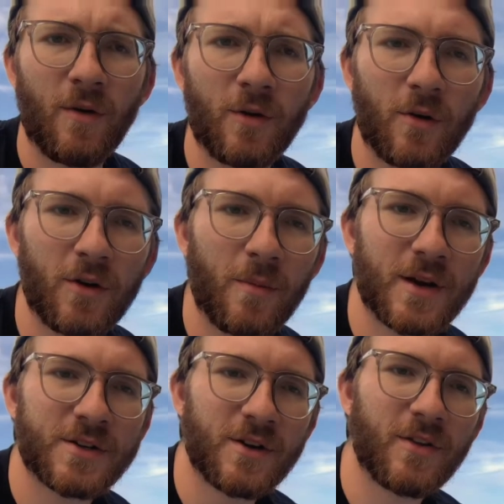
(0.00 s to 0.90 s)
in order to
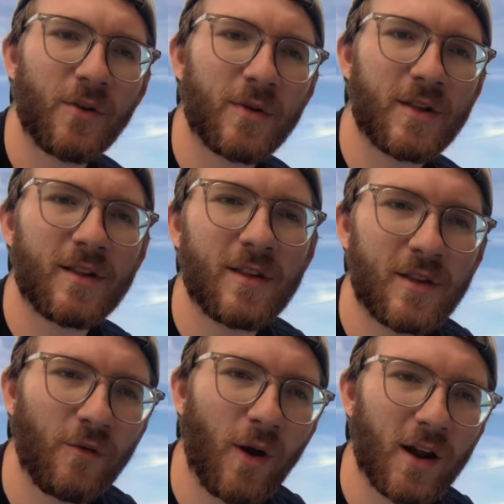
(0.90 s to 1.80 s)
measure the resistance
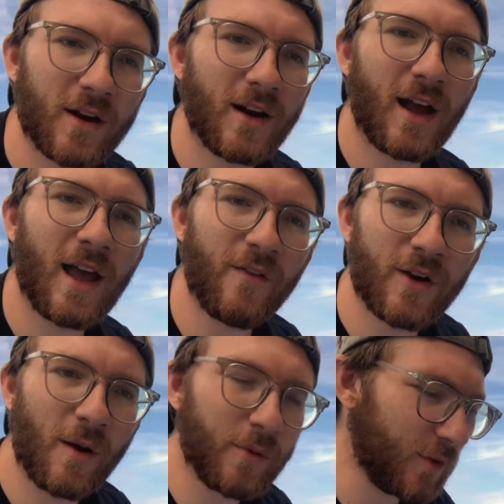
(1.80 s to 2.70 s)
of water, I have a
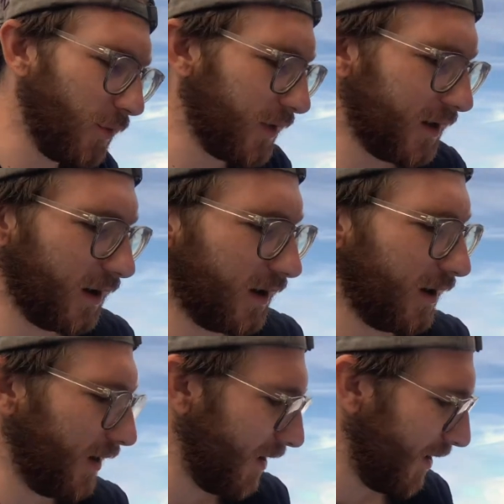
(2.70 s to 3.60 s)
couple tools here.
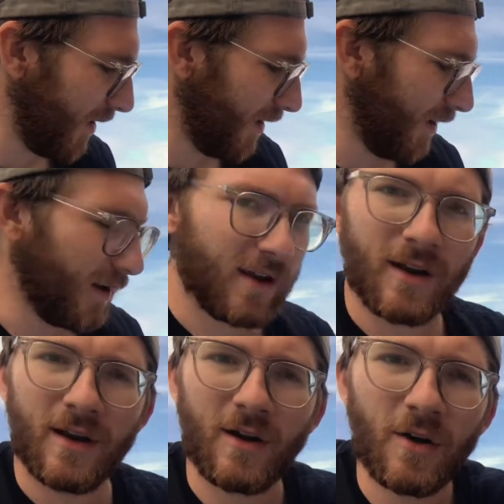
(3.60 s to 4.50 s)

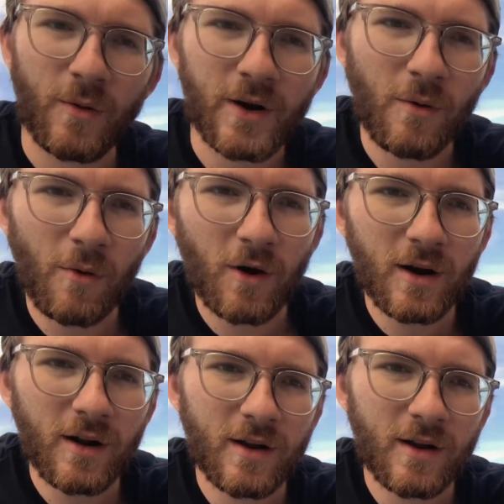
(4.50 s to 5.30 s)
An Arduino board,